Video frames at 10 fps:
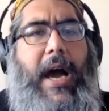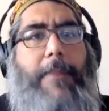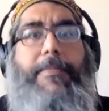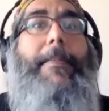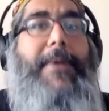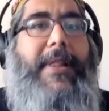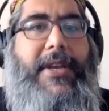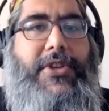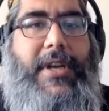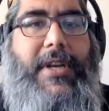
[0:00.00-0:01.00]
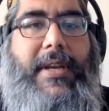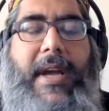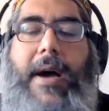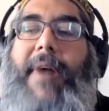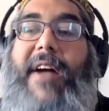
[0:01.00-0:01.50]
population.
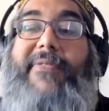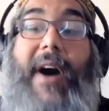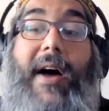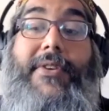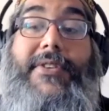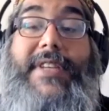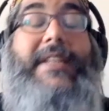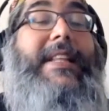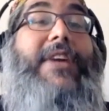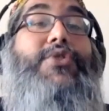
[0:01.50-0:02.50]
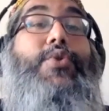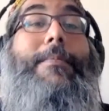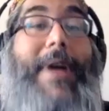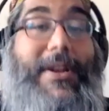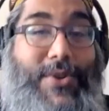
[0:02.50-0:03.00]
My father's intellectual
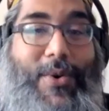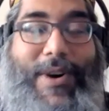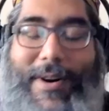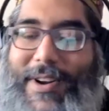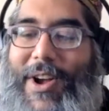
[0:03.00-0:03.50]
mentor